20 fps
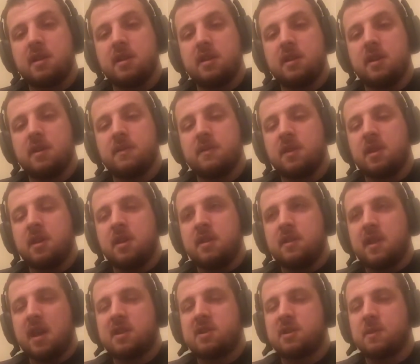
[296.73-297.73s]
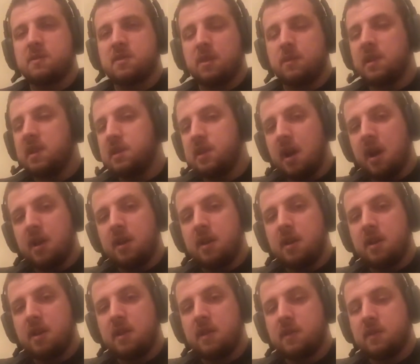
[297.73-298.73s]
that shit was already done.
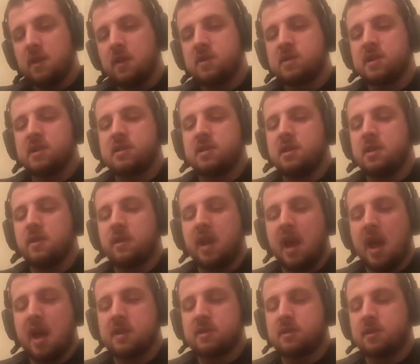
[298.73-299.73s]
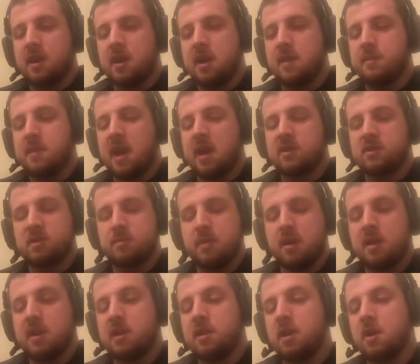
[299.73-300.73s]
So it's just, cash grab, extra
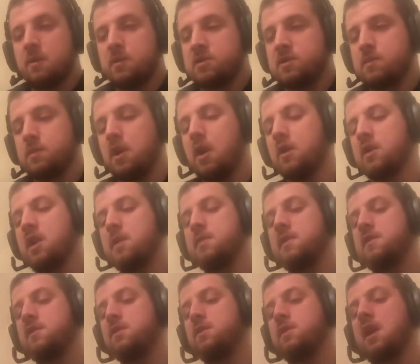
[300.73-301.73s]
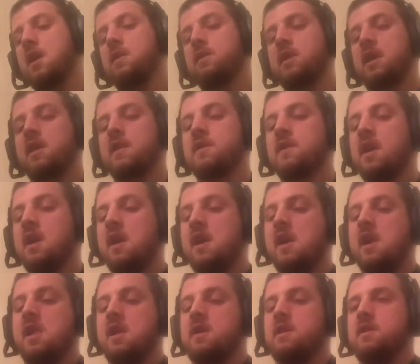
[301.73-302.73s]
money, which is what all companies do nowadays.
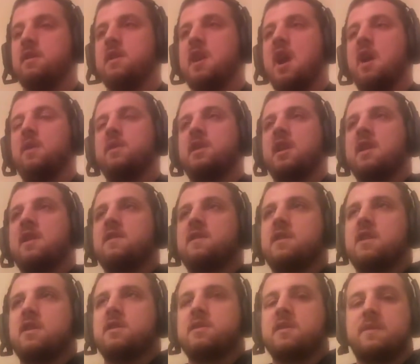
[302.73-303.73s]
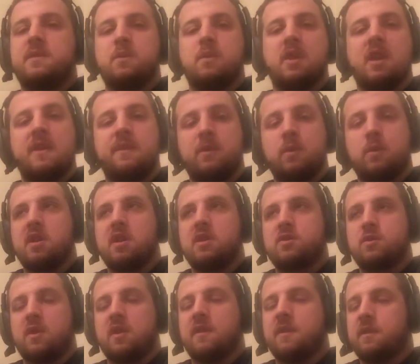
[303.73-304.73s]
Nowadays, if you want
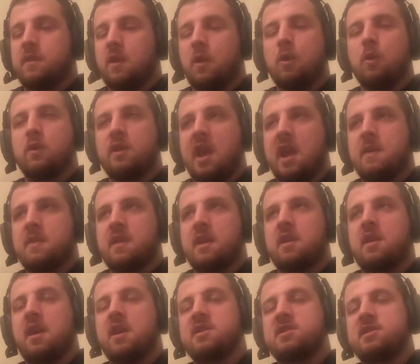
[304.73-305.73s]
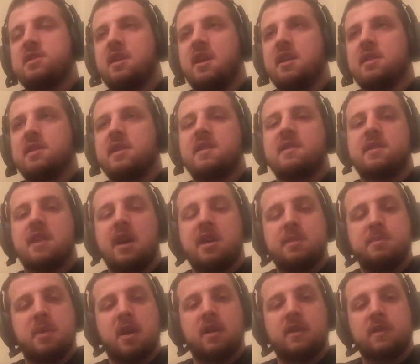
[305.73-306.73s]
enjoy the whole game, it's gonna cost you at least
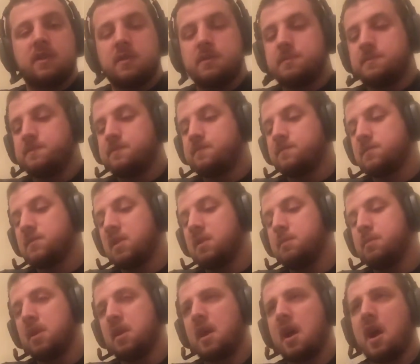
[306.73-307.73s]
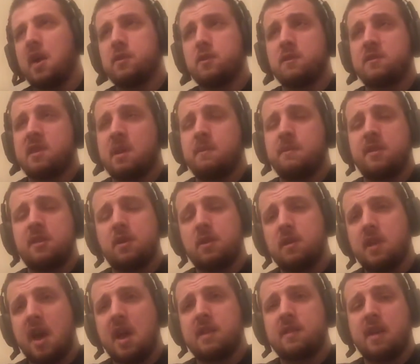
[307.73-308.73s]
$90. But I'll do a separate video
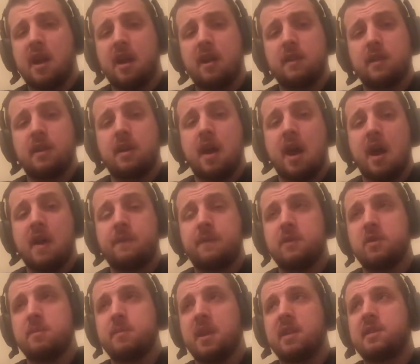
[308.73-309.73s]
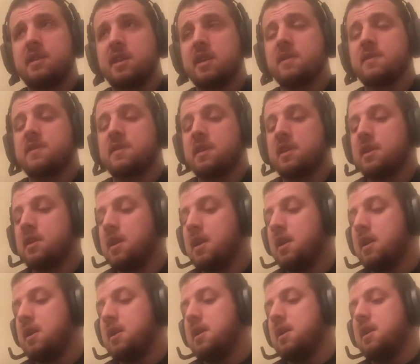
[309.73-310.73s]
on that entirely on how I feel about DLC
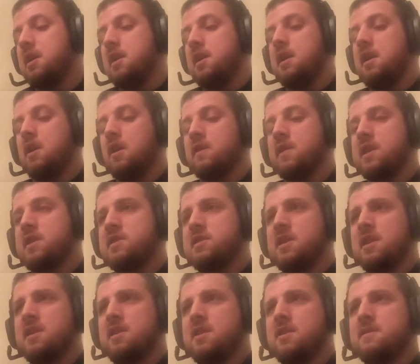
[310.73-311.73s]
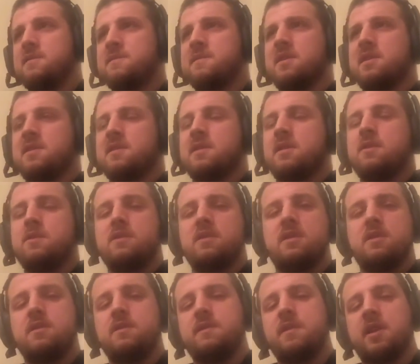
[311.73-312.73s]
and all that shit. Who
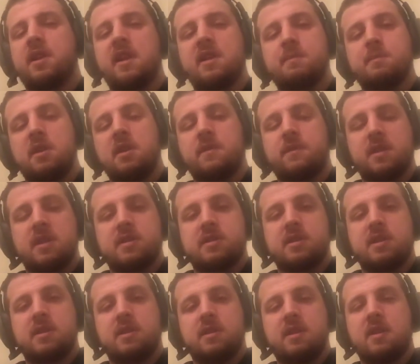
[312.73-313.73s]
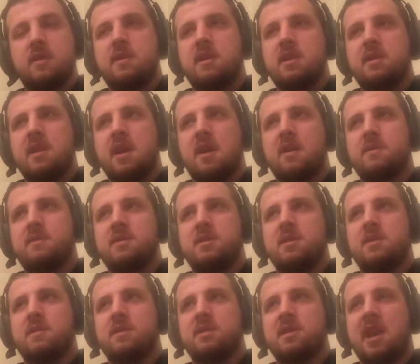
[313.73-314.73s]
the fuck has money for that shit? Now
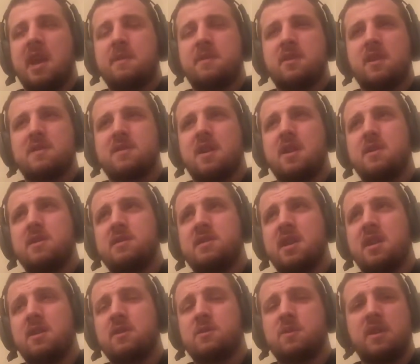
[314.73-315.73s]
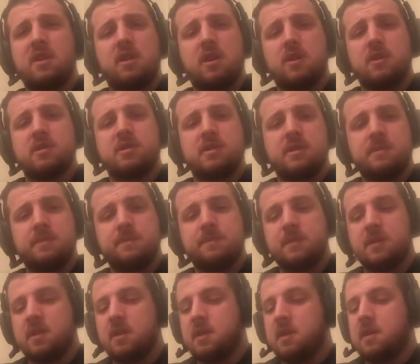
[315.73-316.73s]
games cost $110 or $120.
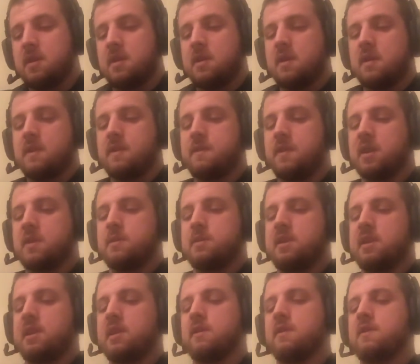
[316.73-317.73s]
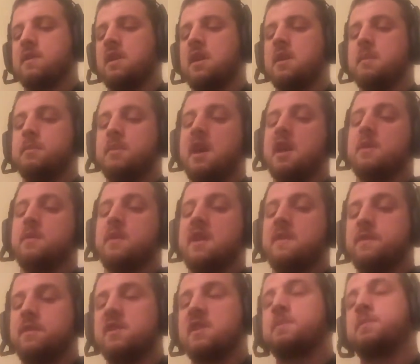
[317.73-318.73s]
It's fucking ridiculous. But anyway,
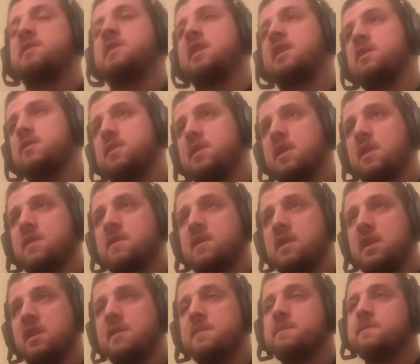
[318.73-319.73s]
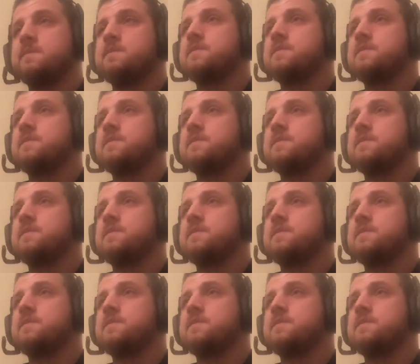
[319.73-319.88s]
for this particular DLC,